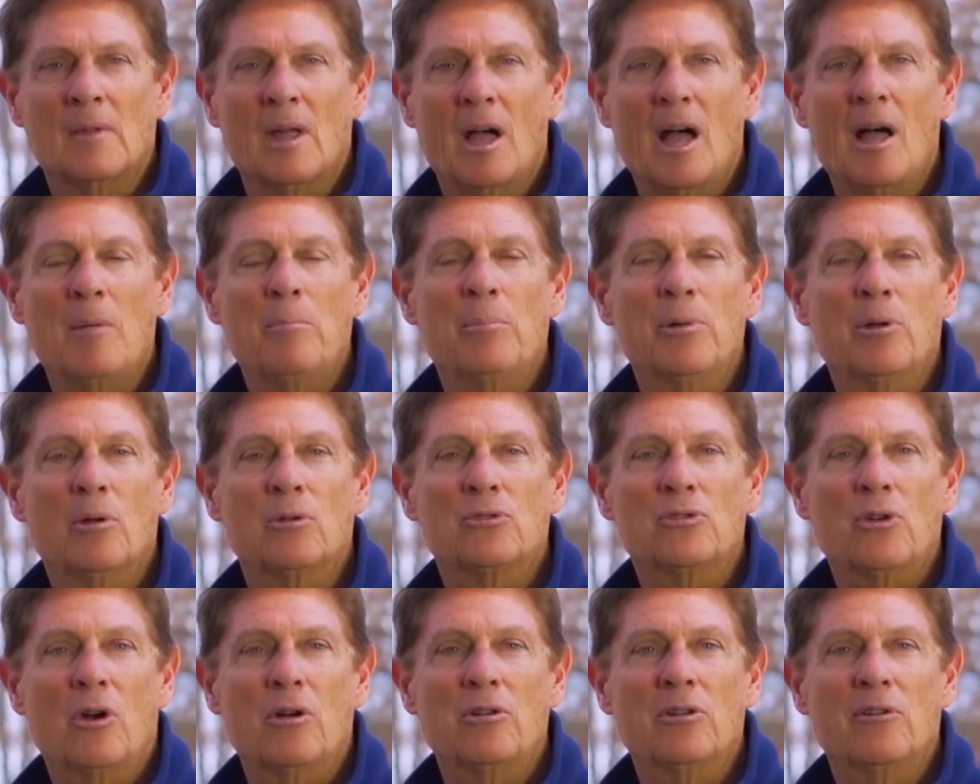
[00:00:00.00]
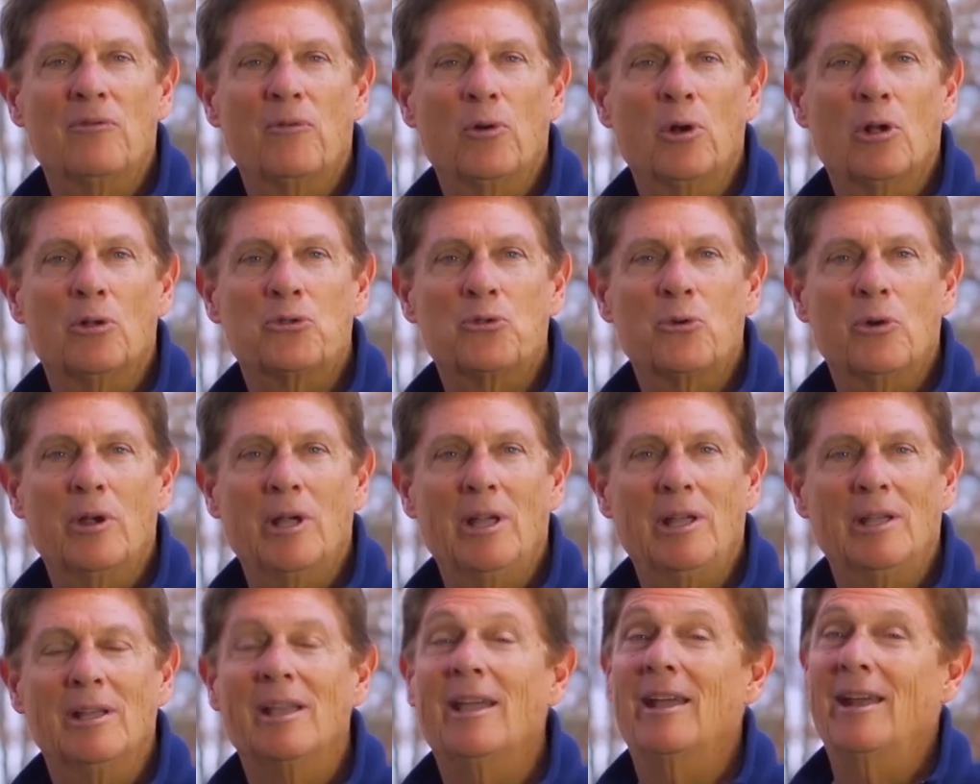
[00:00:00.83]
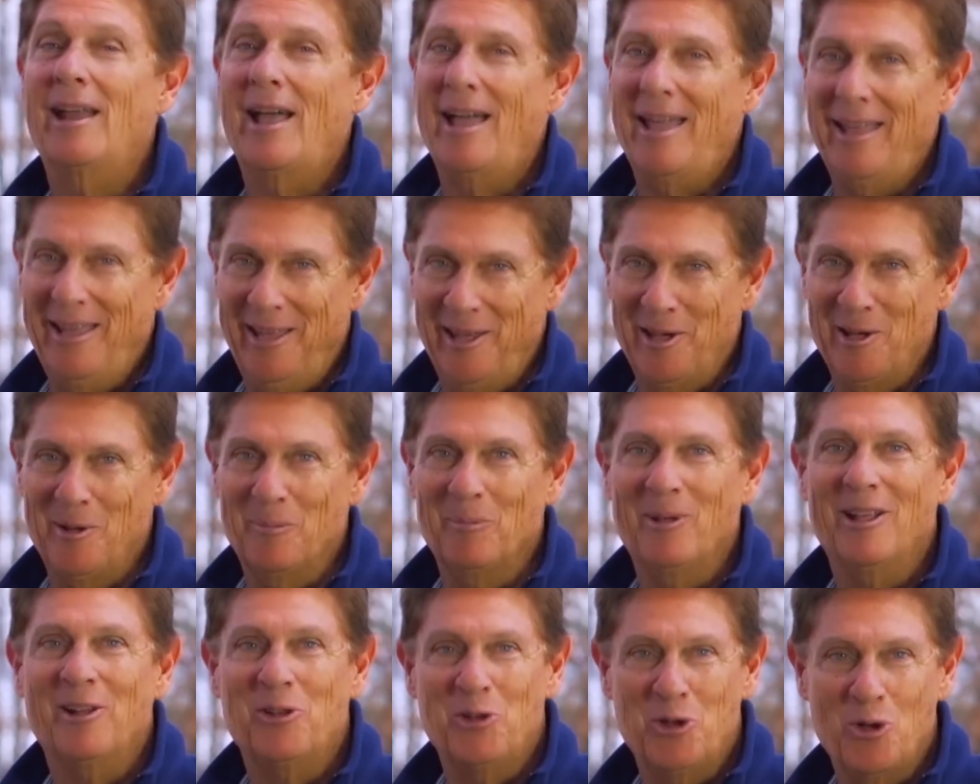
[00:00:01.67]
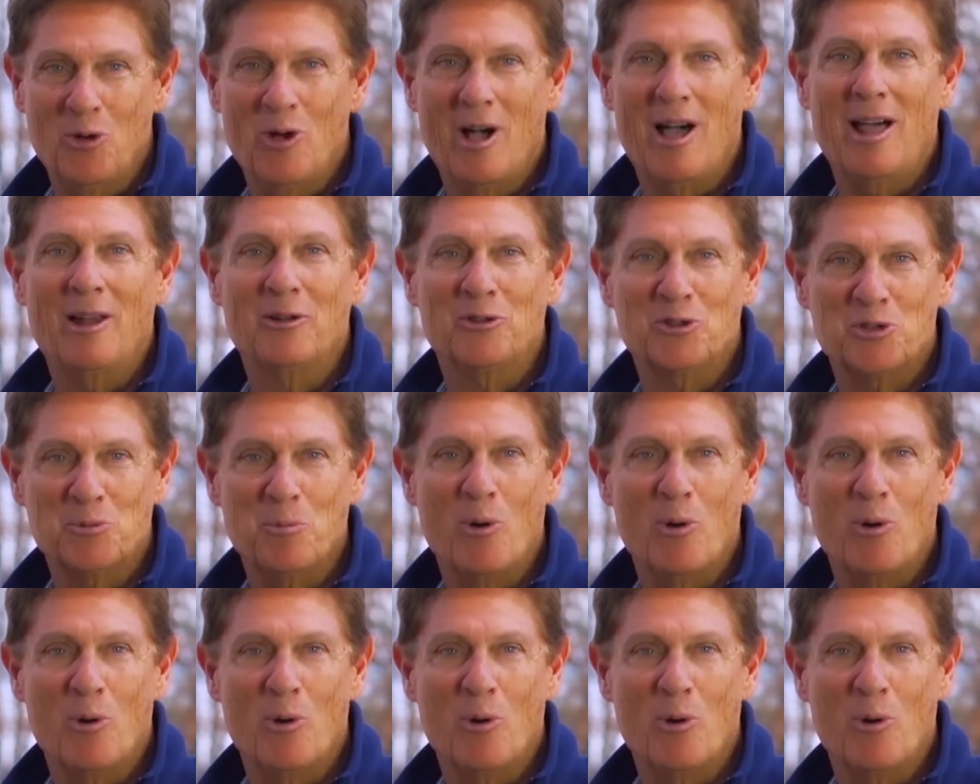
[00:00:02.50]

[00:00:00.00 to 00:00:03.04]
I'm Bill Jordan of Realtree, and I am New Holland